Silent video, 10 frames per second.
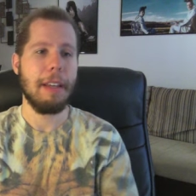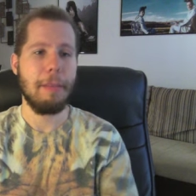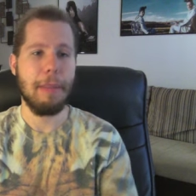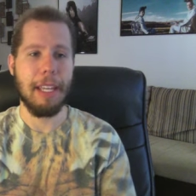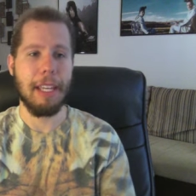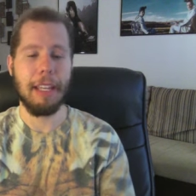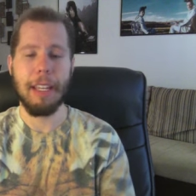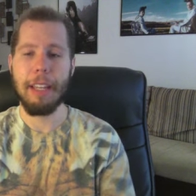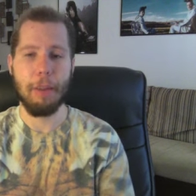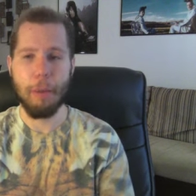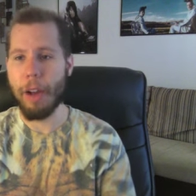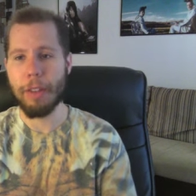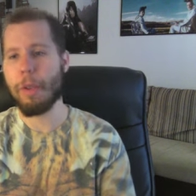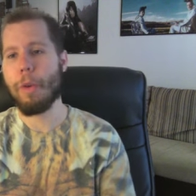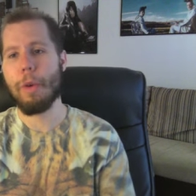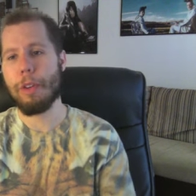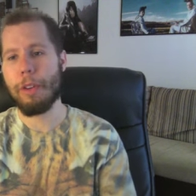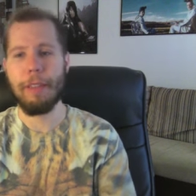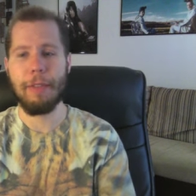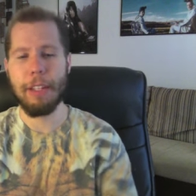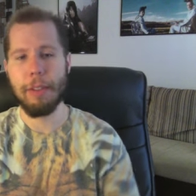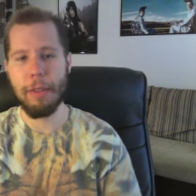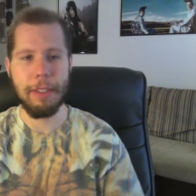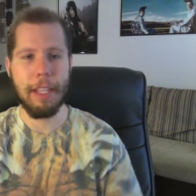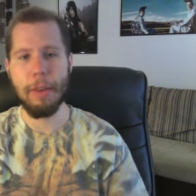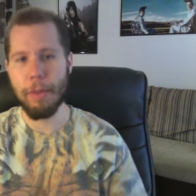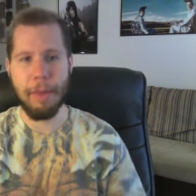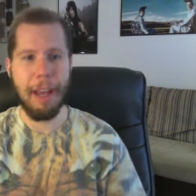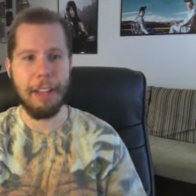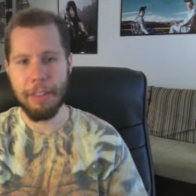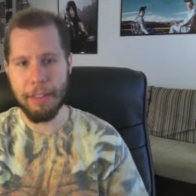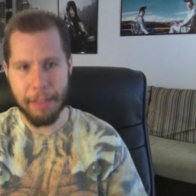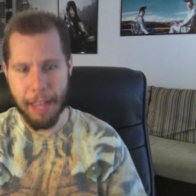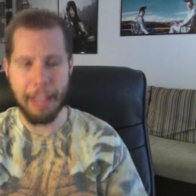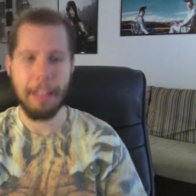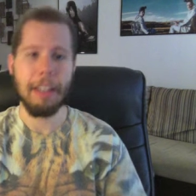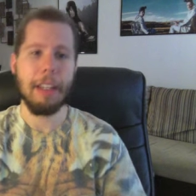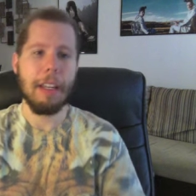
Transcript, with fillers: being in The Rock's corner if they do a singles match instead.